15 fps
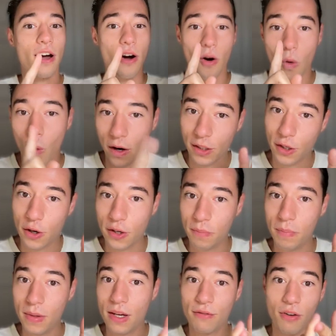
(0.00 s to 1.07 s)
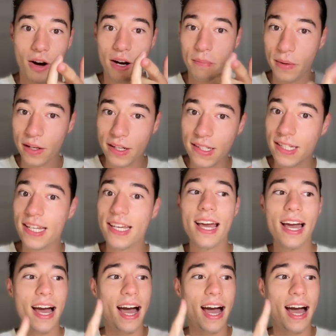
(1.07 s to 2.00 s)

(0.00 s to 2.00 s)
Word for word: what could be a vulnerability,